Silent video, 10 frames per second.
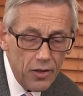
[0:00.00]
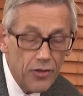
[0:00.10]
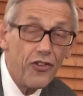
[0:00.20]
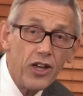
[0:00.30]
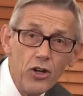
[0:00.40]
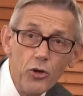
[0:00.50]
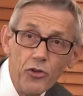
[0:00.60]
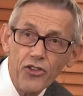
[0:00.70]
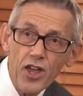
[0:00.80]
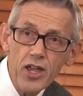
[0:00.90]
The figure who
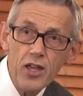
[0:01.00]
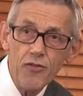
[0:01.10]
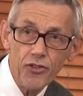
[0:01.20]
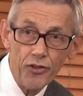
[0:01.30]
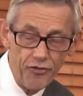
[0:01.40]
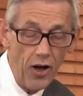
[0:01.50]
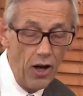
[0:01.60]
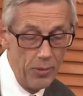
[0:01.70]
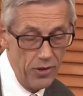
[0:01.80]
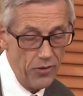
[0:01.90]
saves the
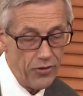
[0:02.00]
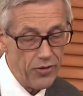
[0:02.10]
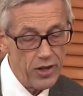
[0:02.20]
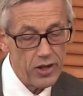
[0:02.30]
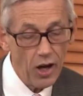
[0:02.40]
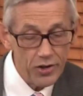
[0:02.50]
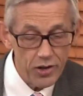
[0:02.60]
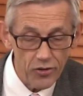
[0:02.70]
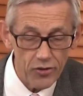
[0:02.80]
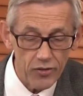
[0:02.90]
farmers, the
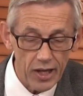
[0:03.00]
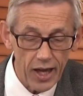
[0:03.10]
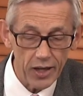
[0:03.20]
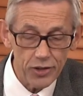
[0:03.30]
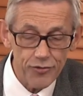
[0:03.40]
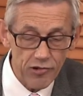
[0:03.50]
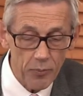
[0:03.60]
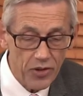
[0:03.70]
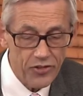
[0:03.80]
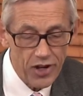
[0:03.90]
guardians of the land, from this